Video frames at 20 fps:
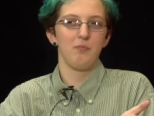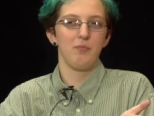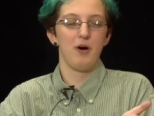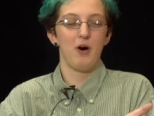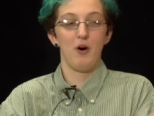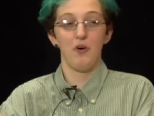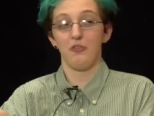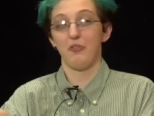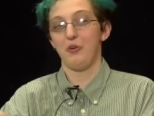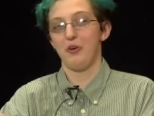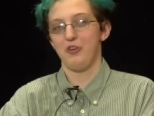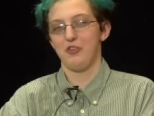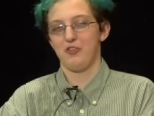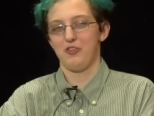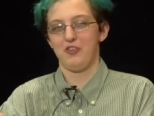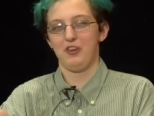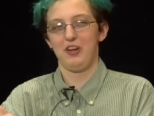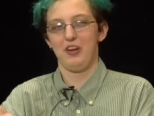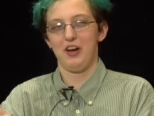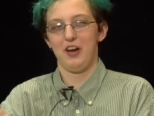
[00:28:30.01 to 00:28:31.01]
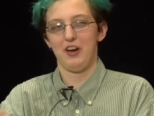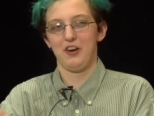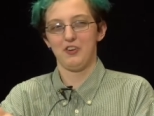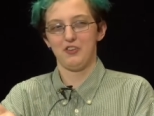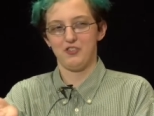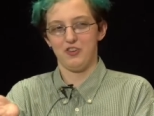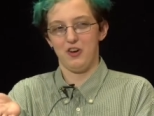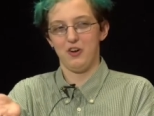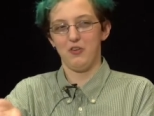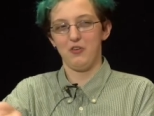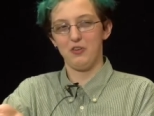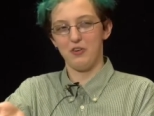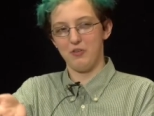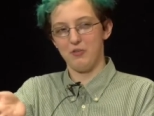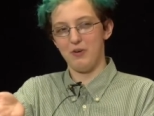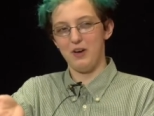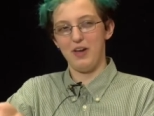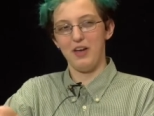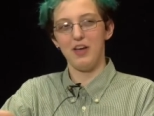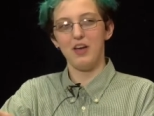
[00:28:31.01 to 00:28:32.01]
but also interesting kind of show in a
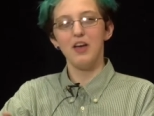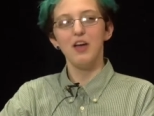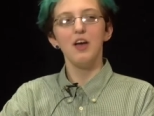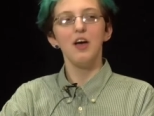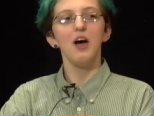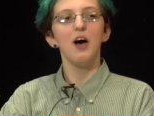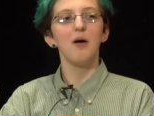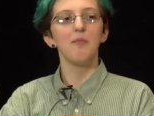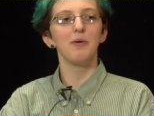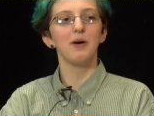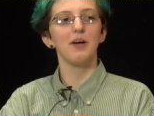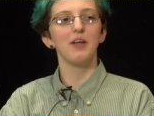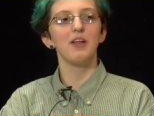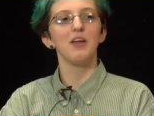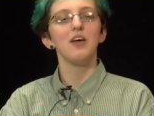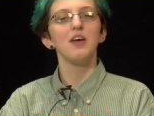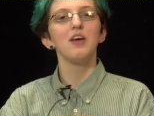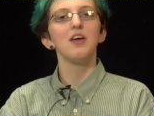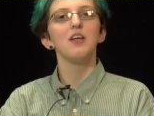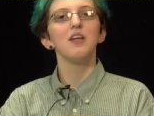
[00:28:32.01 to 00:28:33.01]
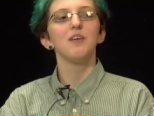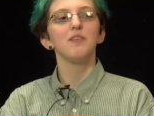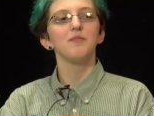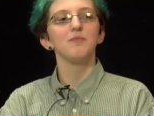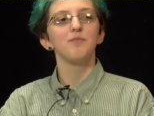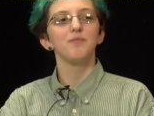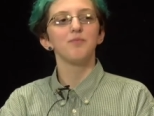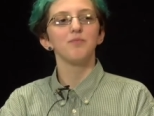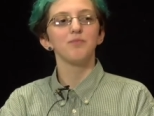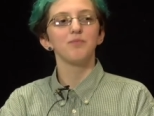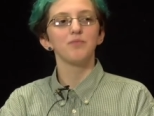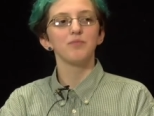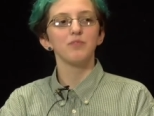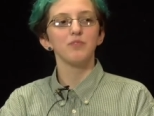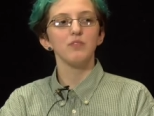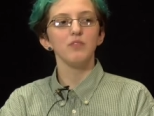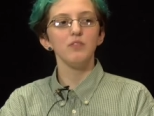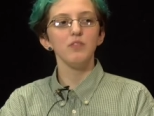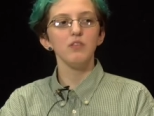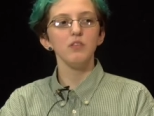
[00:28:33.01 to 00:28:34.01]
way. But but are they out like
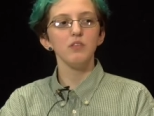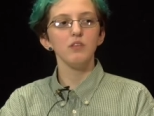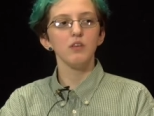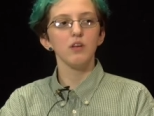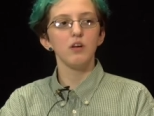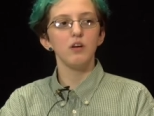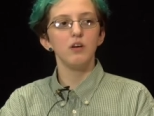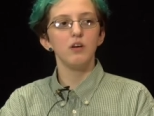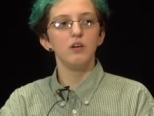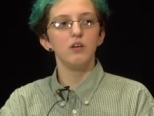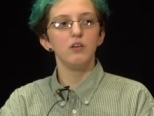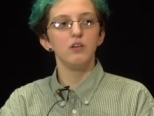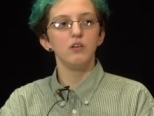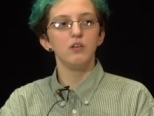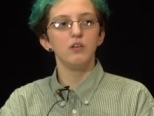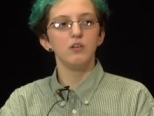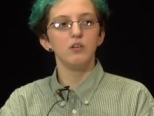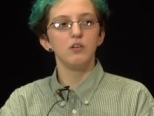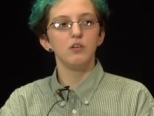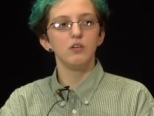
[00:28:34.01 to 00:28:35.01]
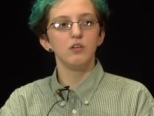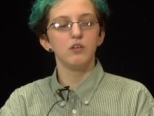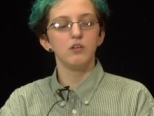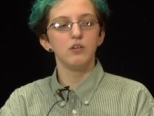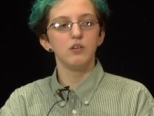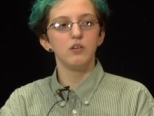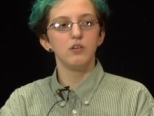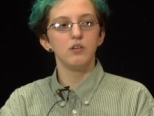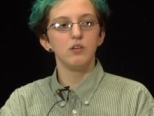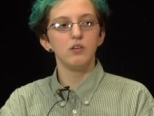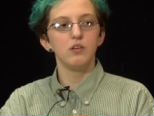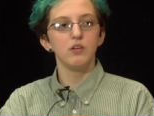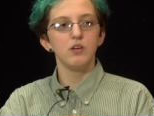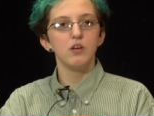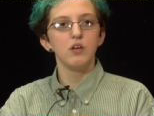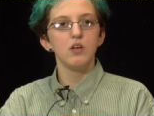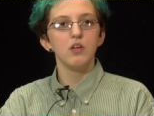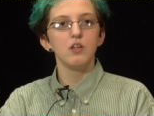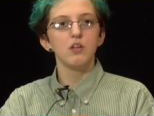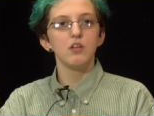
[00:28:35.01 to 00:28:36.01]
outwardly sh- outwardly shown as gay?
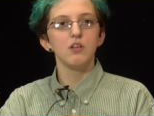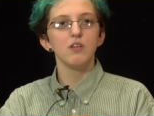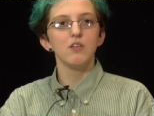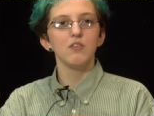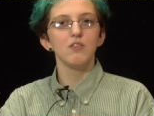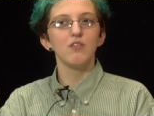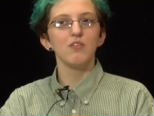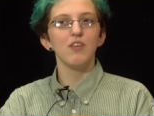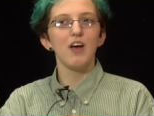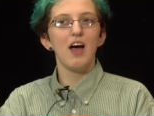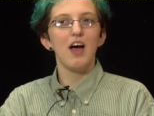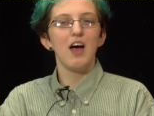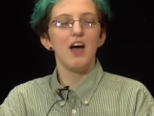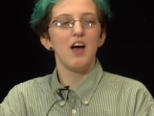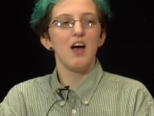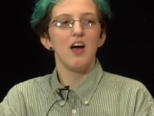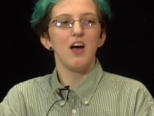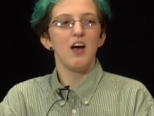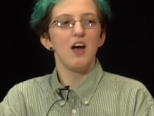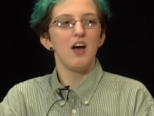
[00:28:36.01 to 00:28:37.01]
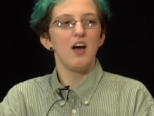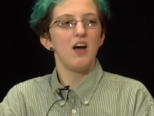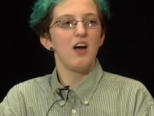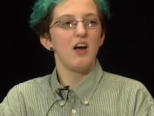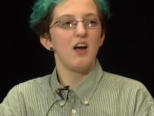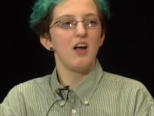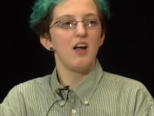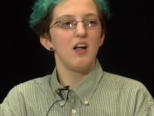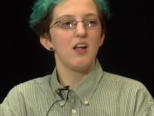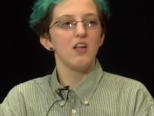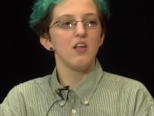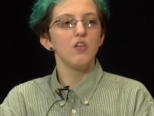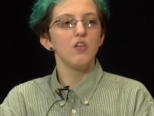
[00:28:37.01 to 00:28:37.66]
The two queens.